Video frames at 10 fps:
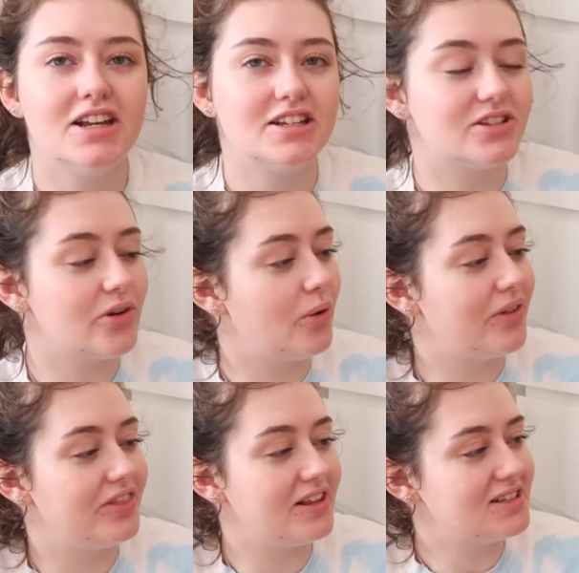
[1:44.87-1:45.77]
So
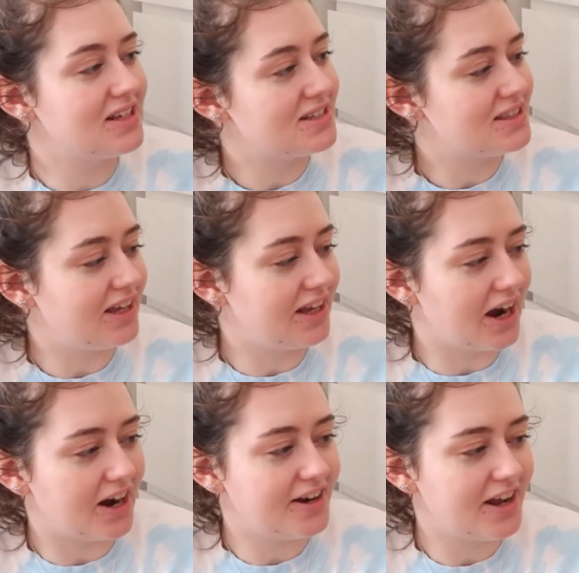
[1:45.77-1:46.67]
this is the
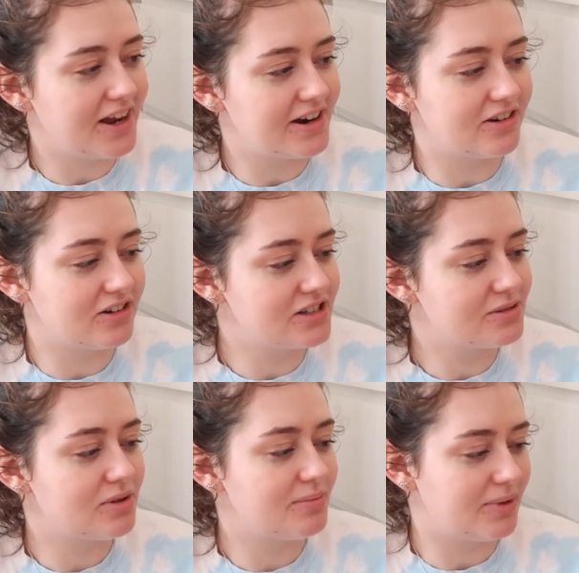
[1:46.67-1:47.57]
Garnier
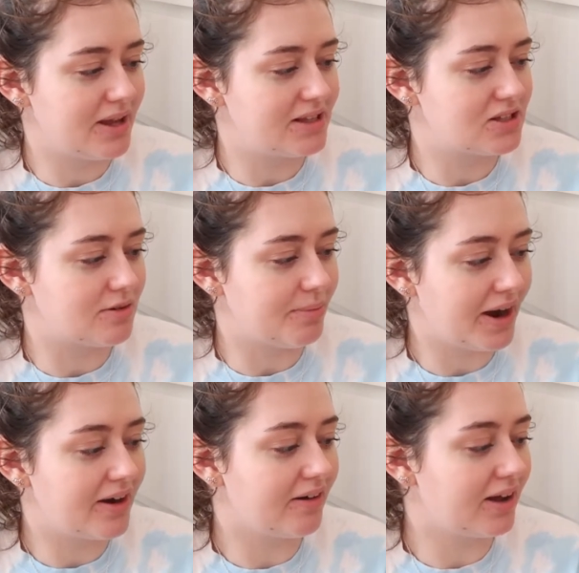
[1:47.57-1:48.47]
Ultimate Blends
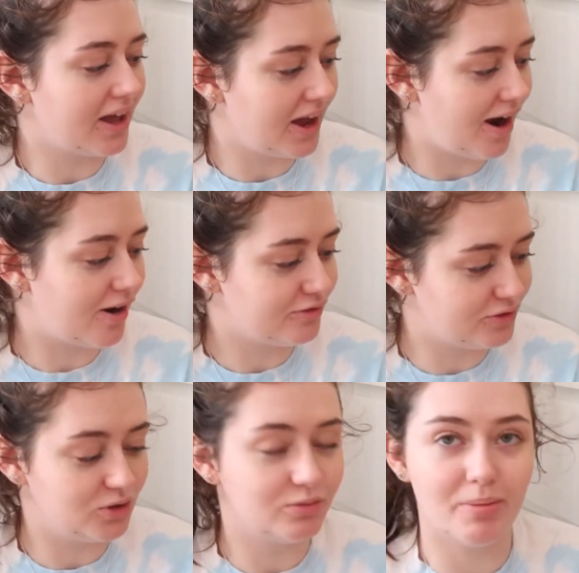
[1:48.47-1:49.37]
Repairing Hair
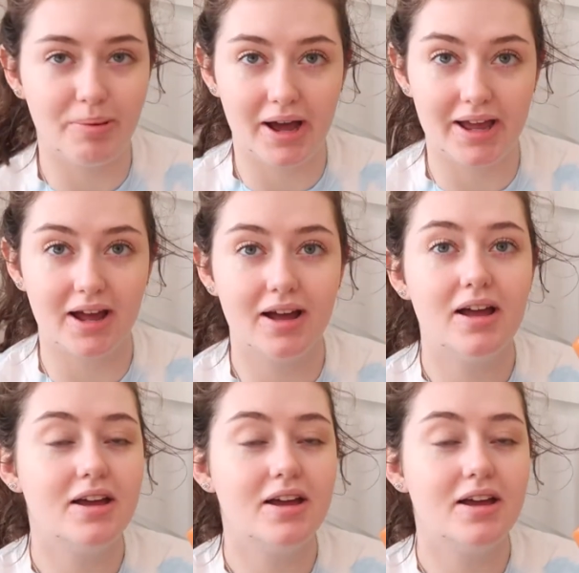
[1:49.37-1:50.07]
Food Papaya.